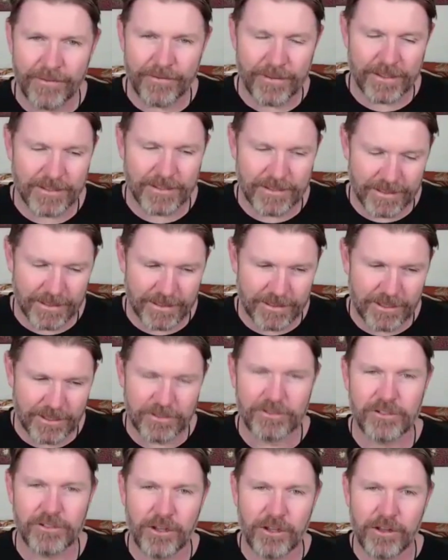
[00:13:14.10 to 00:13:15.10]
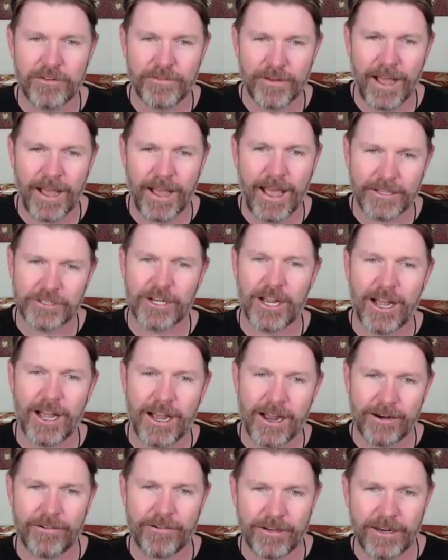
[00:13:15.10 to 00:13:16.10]
this concern for
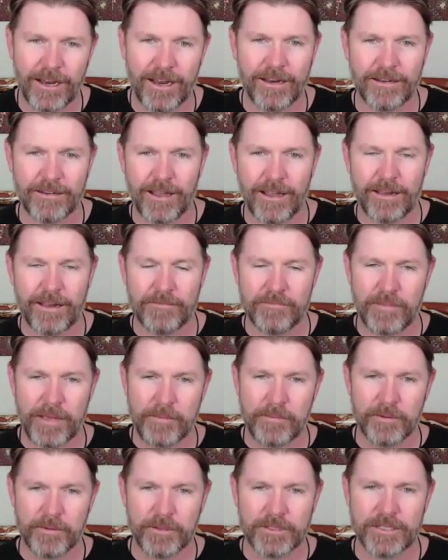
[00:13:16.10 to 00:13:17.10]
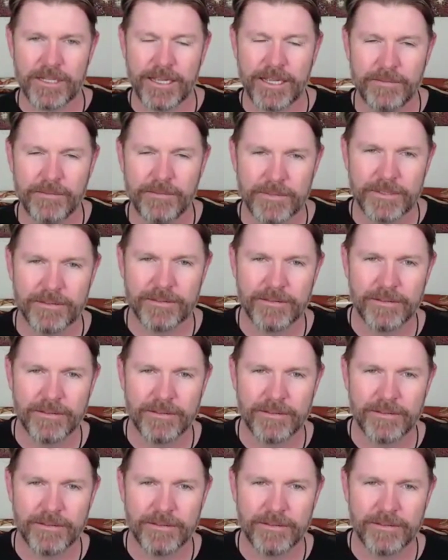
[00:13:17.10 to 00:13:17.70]
HR and people and teams?